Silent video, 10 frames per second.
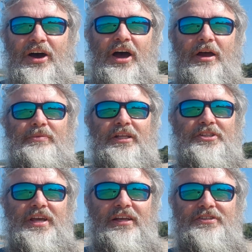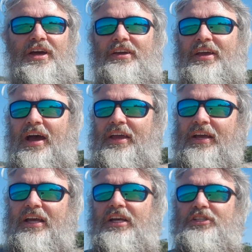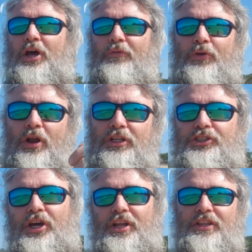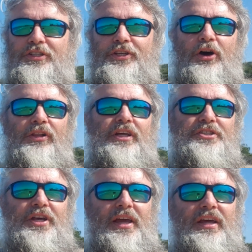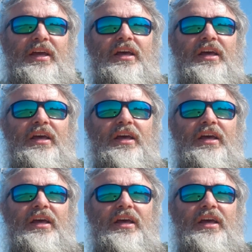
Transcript: I hope that sounds okay. So if we're on a journey of the soul, let's say,